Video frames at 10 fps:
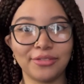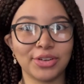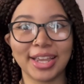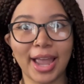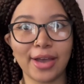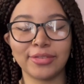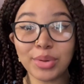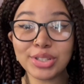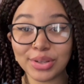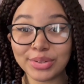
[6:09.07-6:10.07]
for like ever. I
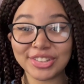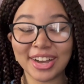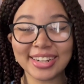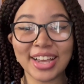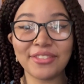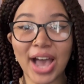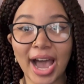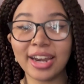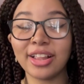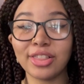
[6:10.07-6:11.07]
was so shocked. I've
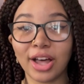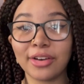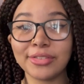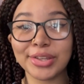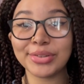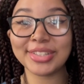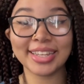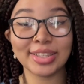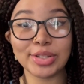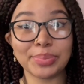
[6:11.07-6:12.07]
had a lot of those,
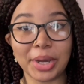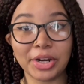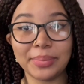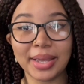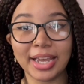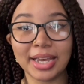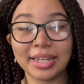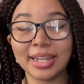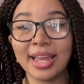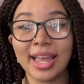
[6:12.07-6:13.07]
like the
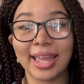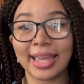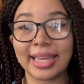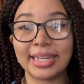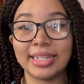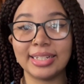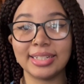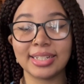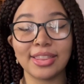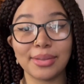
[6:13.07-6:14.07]
Spider-Man
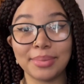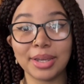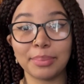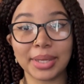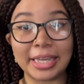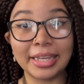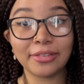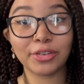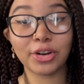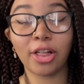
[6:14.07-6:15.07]
and the big bee,
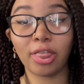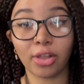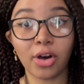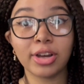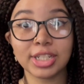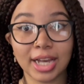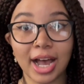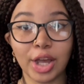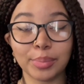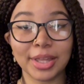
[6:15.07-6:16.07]
for a long
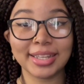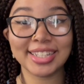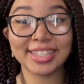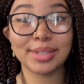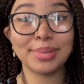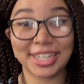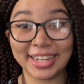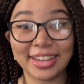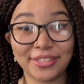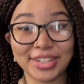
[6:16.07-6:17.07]
time, like since the
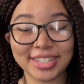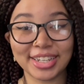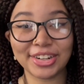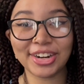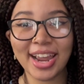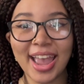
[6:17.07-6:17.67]
beginning of this year,